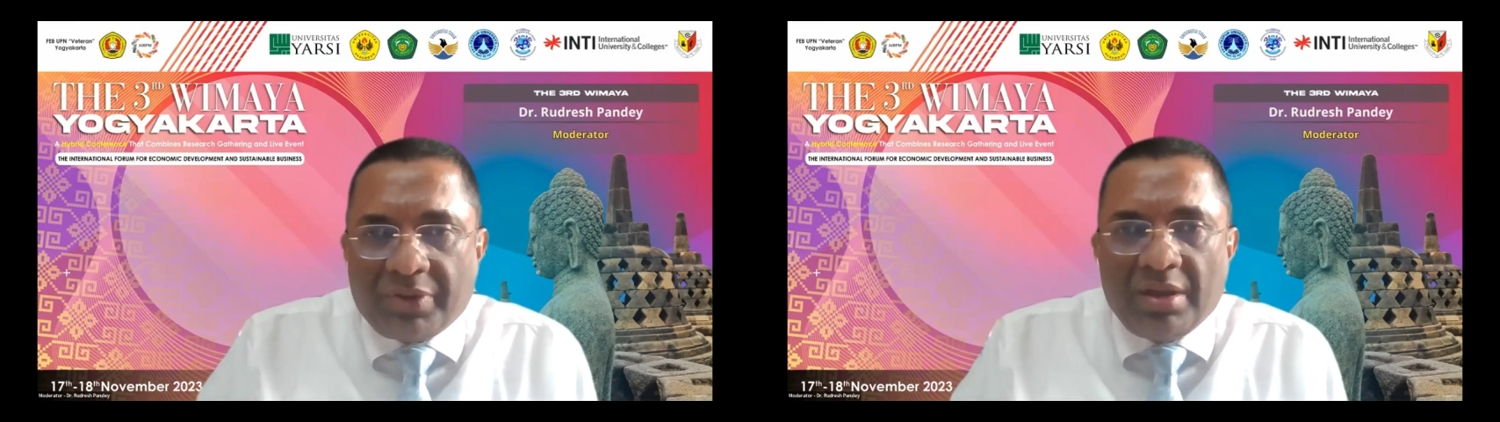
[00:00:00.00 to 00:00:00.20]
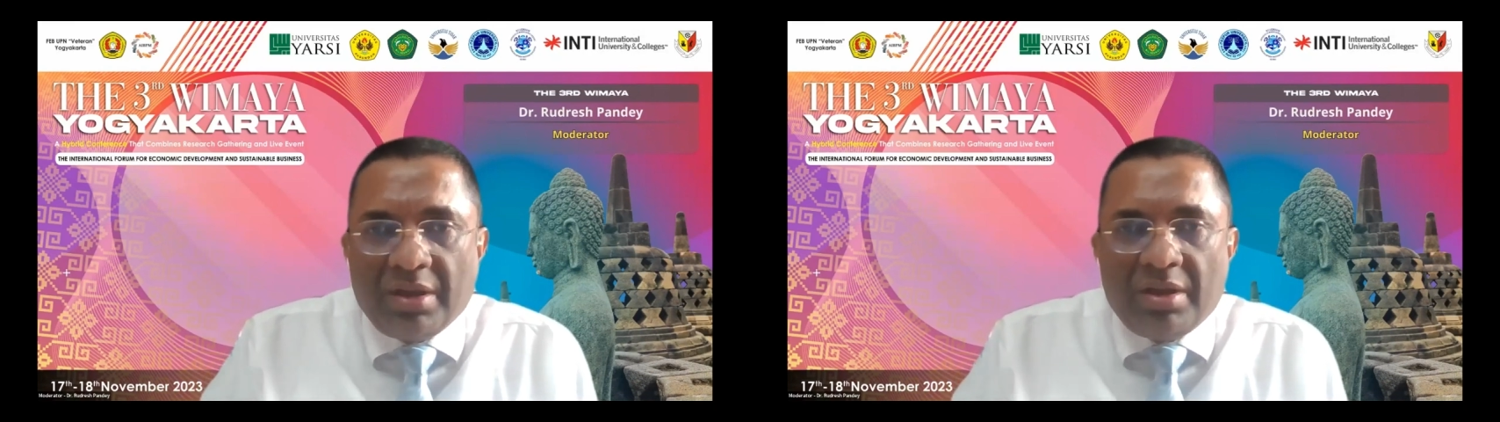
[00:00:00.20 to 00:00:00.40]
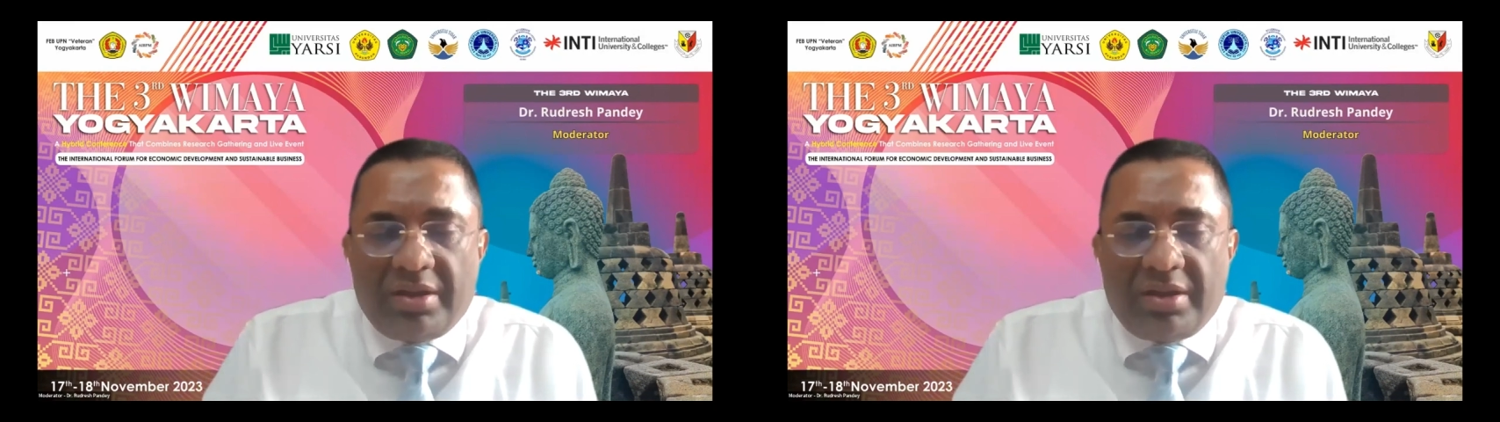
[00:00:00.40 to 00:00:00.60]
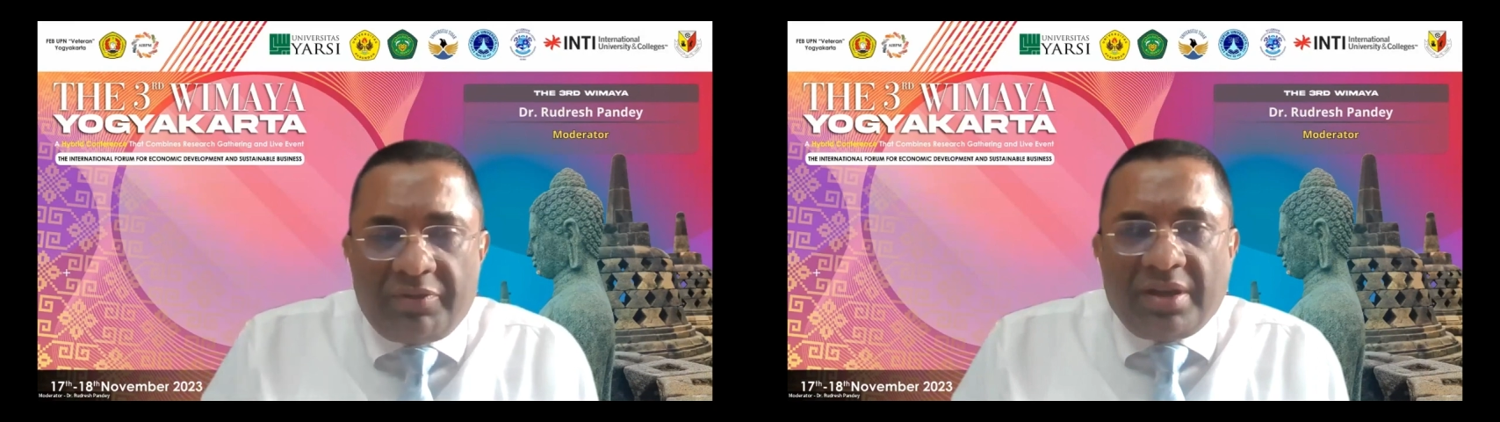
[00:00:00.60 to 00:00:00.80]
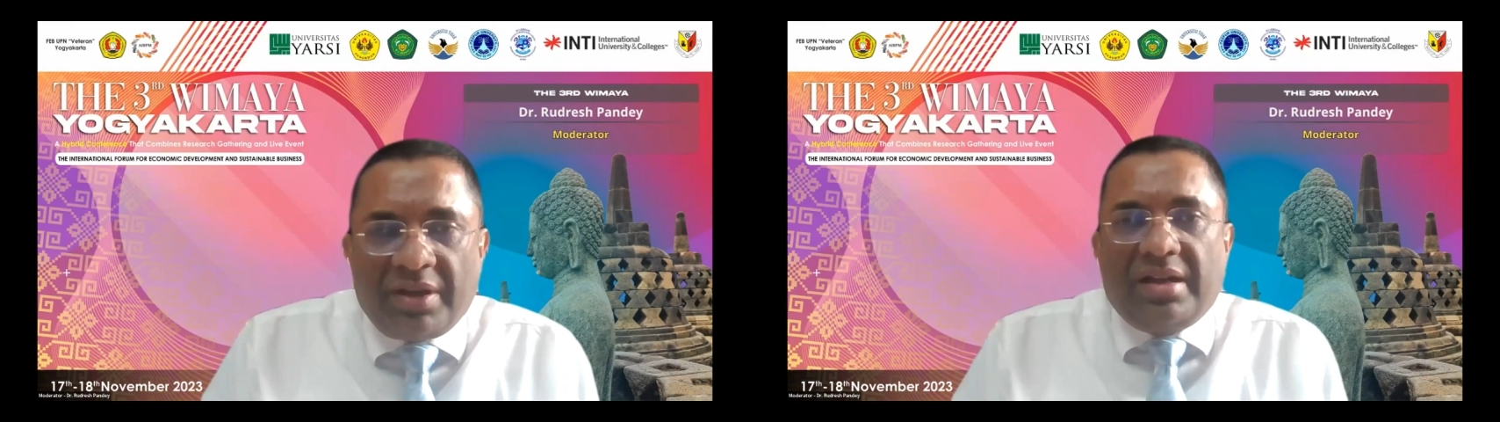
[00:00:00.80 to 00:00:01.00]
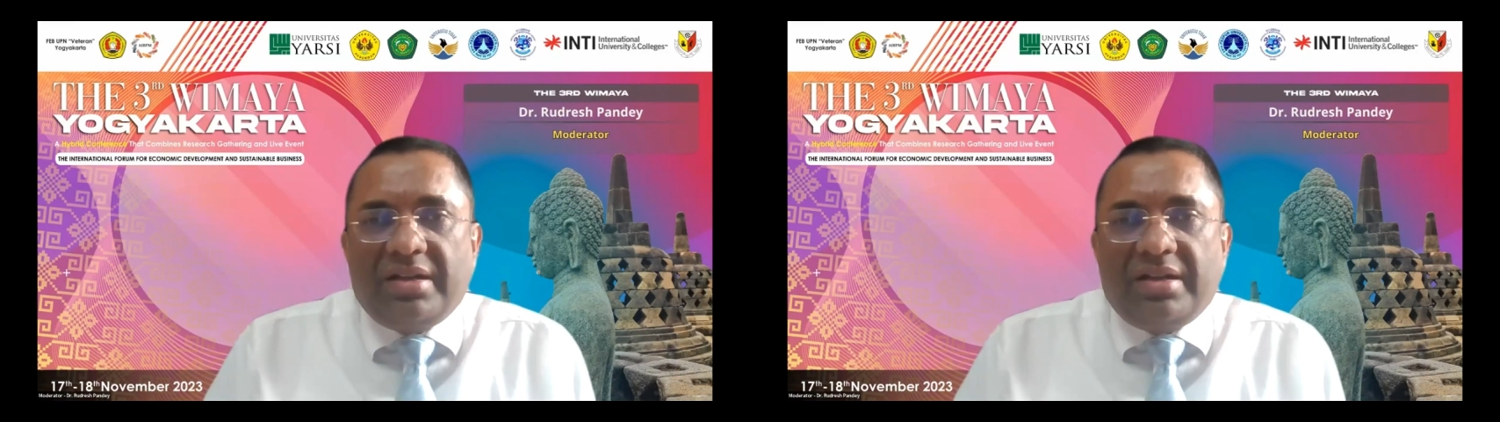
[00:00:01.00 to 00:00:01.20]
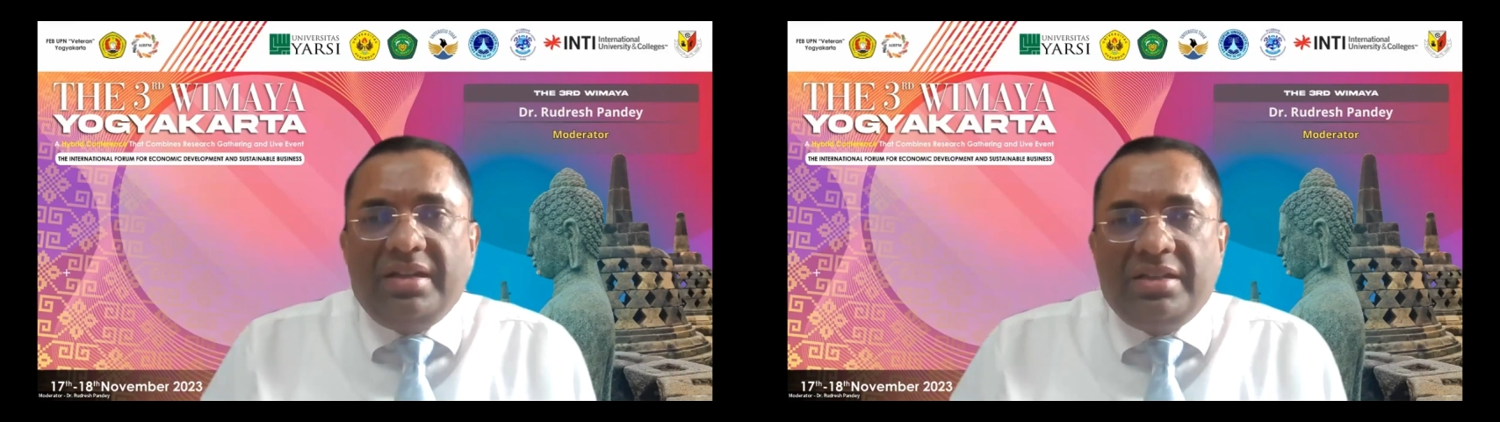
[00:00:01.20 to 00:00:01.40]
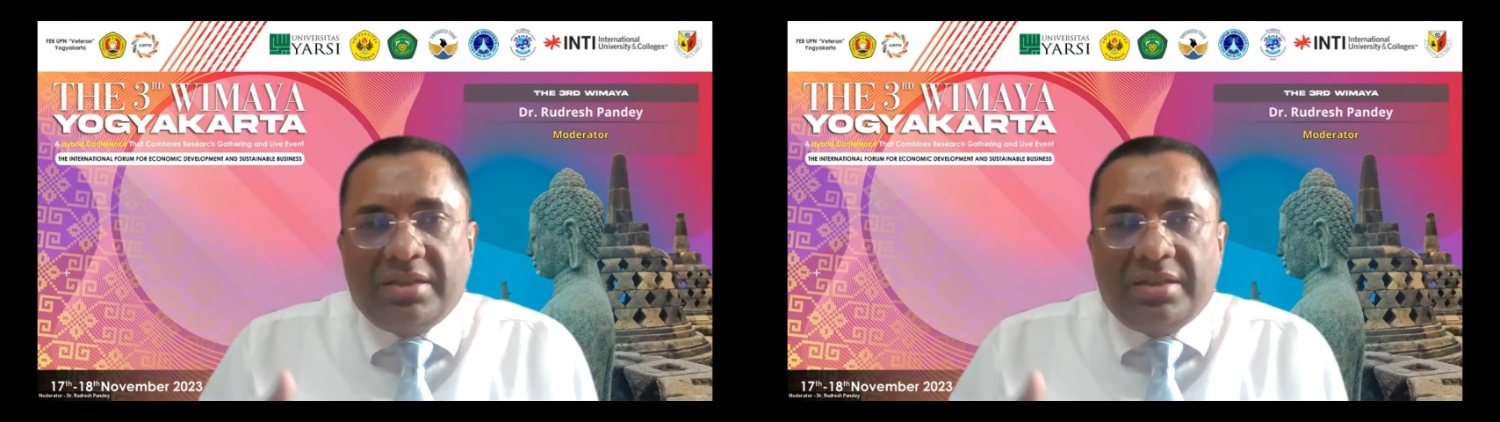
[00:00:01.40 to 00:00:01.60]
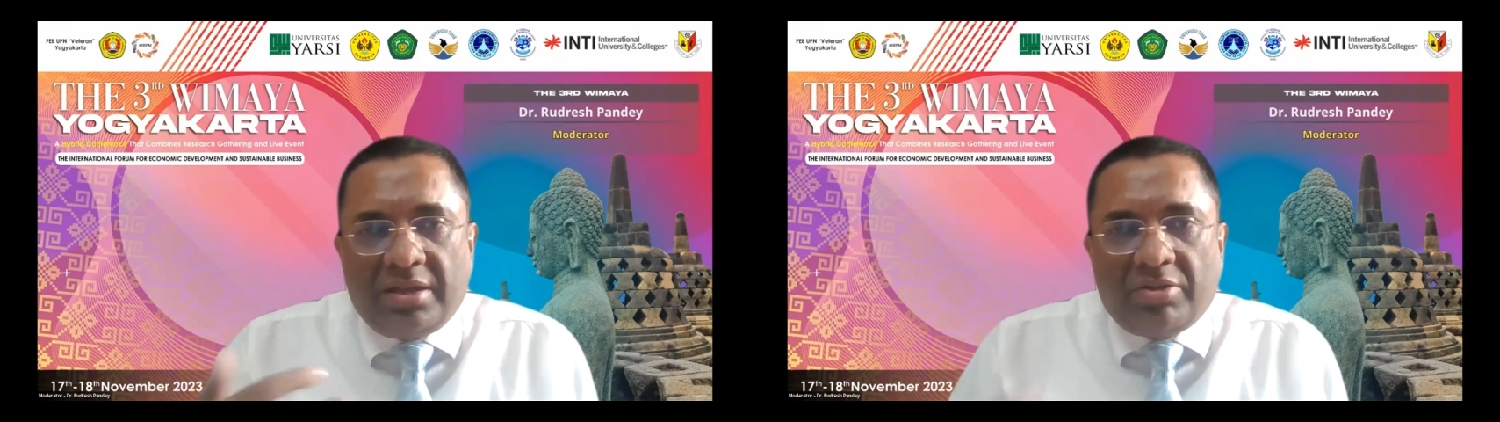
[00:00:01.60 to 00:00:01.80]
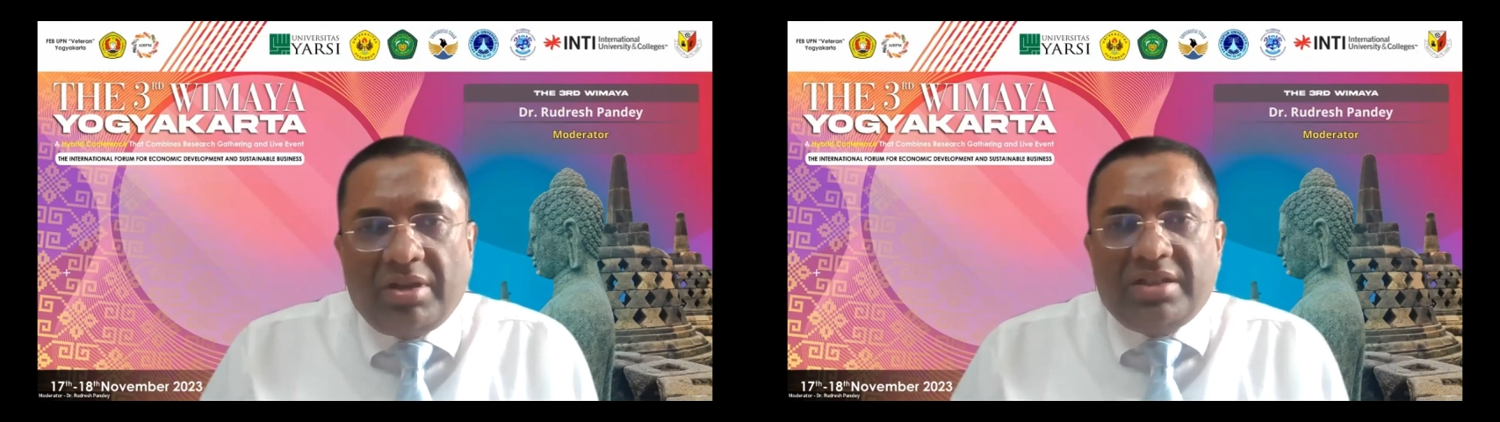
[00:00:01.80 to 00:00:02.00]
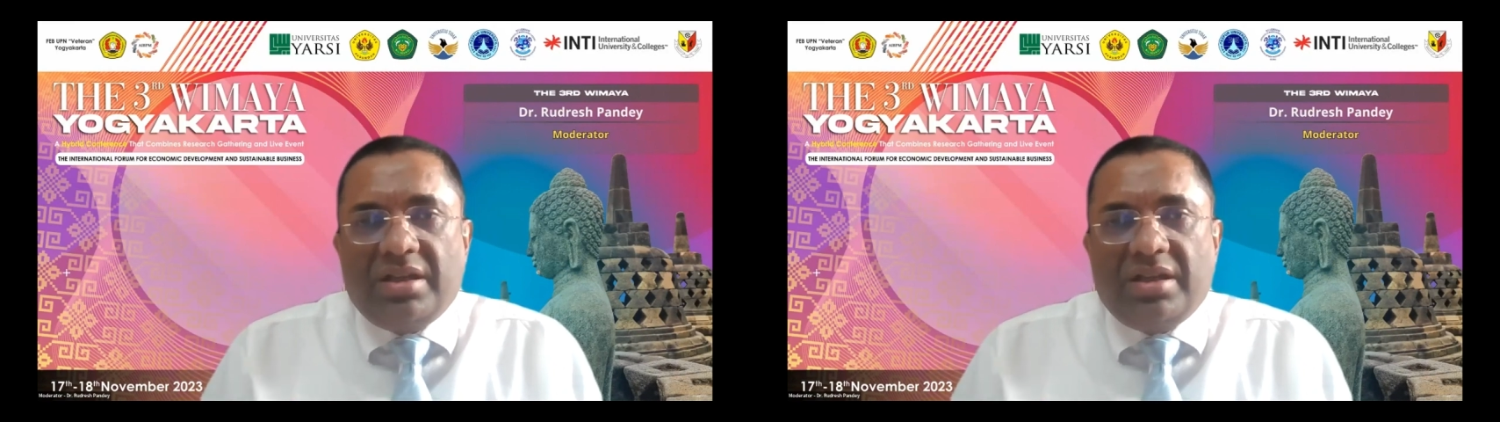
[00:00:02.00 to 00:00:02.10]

different countries, Indonesia,